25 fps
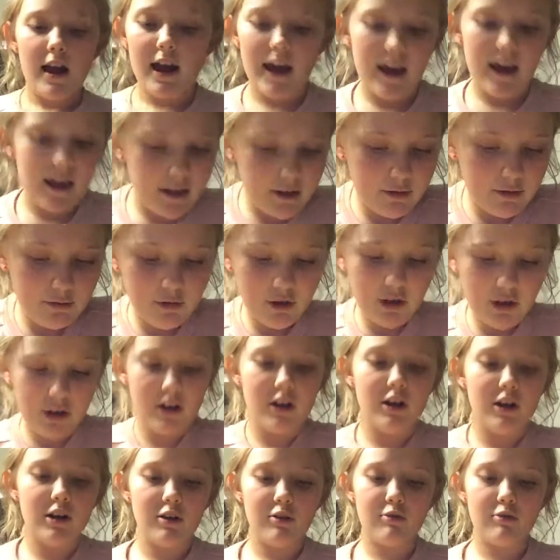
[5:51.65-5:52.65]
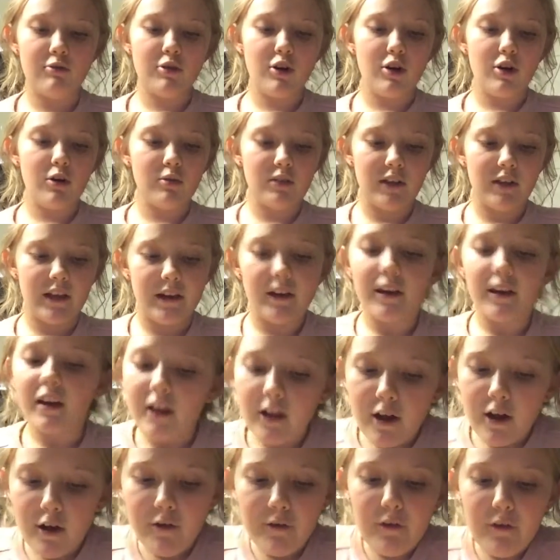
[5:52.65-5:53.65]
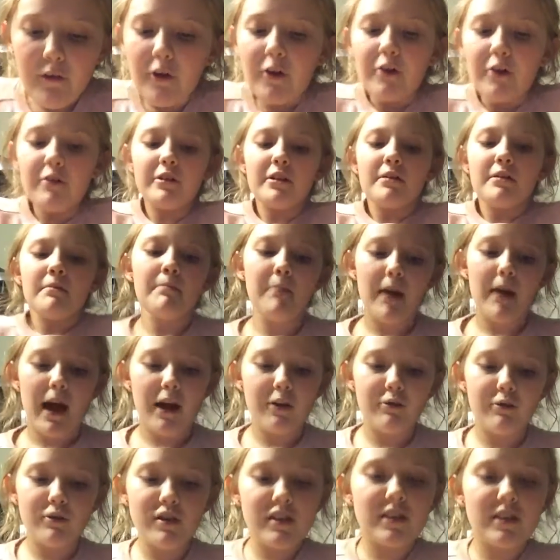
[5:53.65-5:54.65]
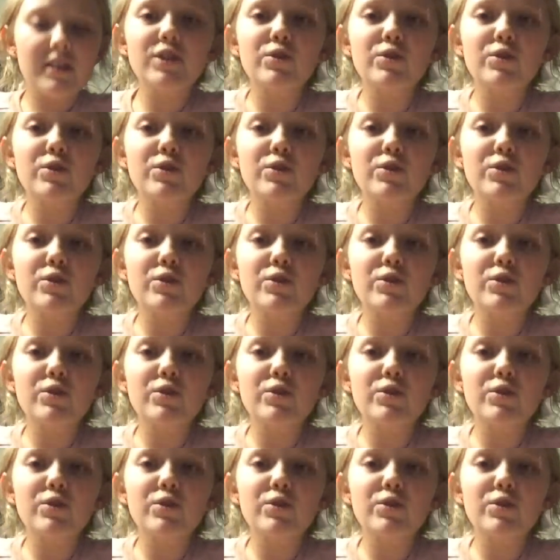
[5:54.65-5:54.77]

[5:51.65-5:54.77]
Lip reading: and we're gonna roll it forward and backwards.